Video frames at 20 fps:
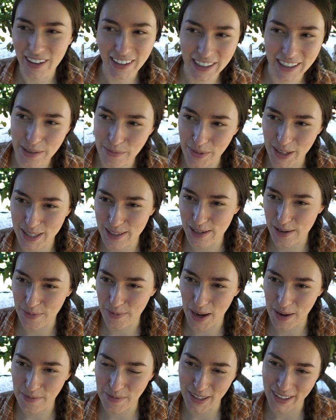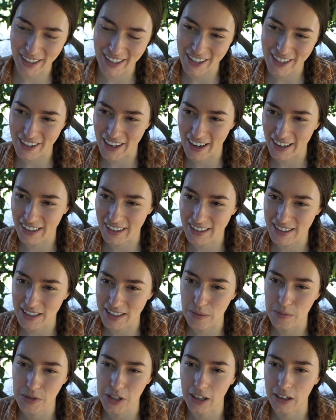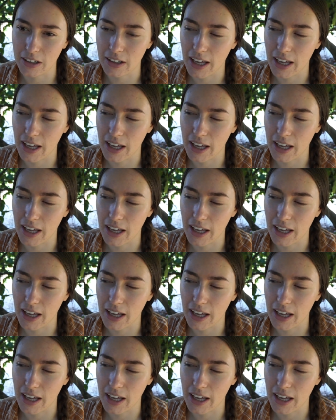limits to population and consumption.